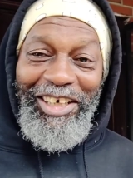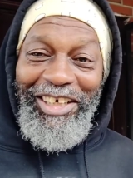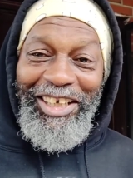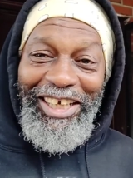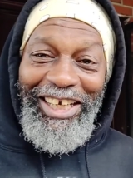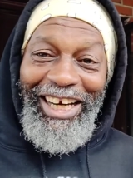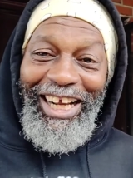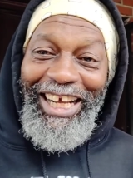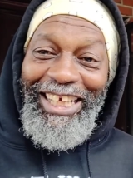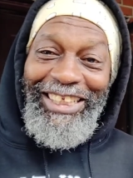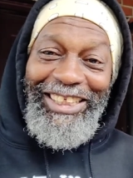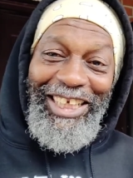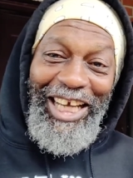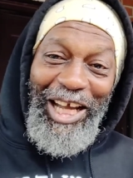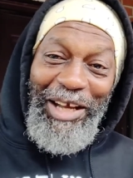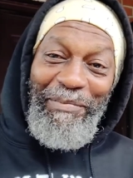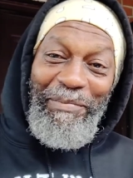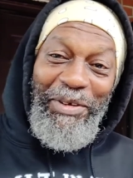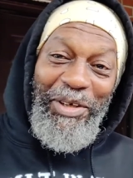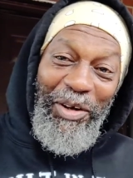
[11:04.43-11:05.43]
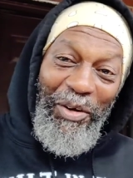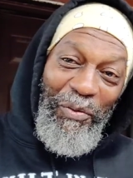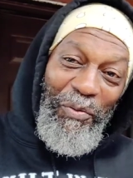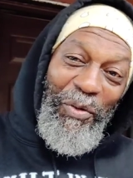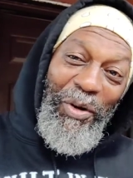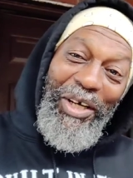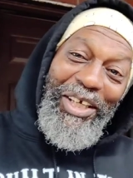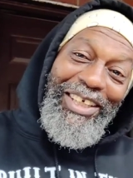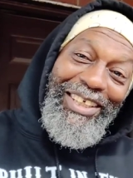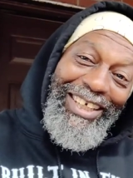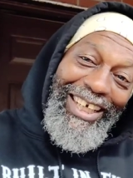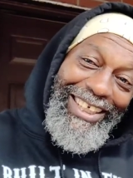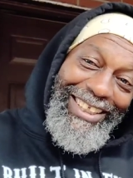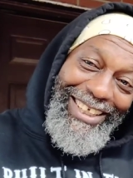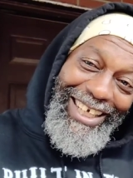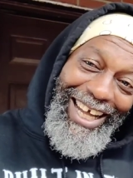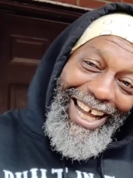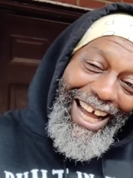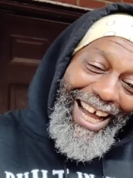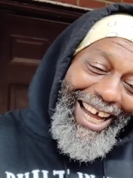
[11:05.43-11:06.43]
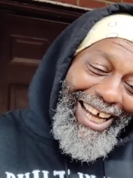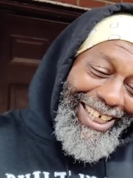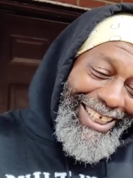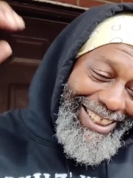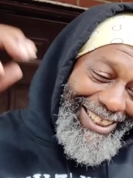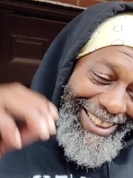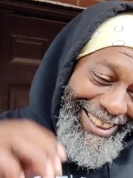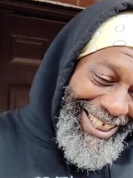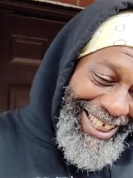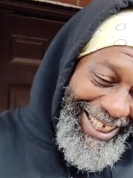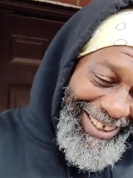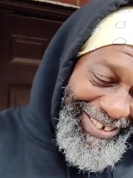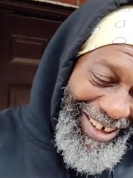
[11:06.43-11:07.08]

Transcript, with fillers: The class gave me a one, like the highest thing.